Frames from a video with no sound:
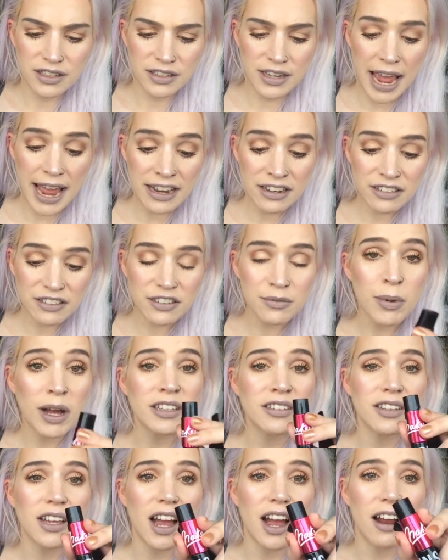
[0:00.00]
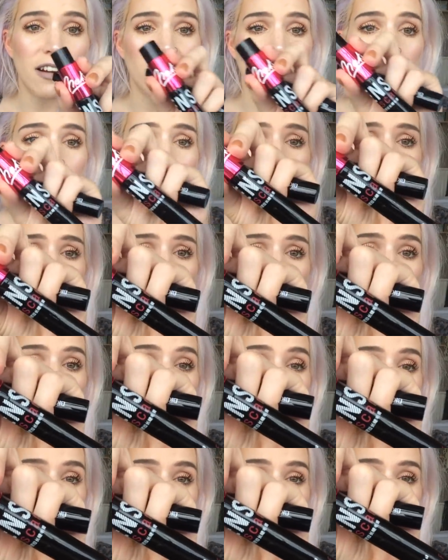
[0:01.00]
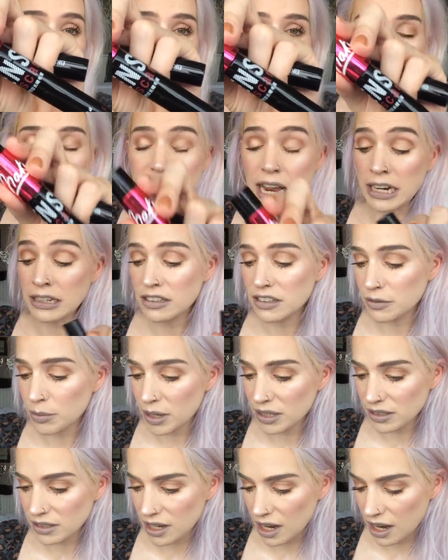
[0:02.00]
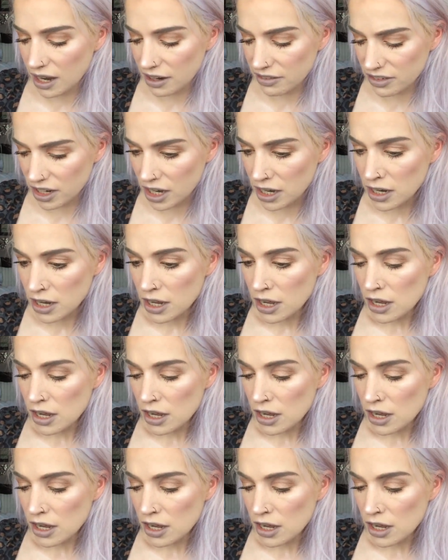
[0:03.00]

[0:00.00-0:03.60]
Dense mascara. Oh my gosh, this is called the Dense mascara.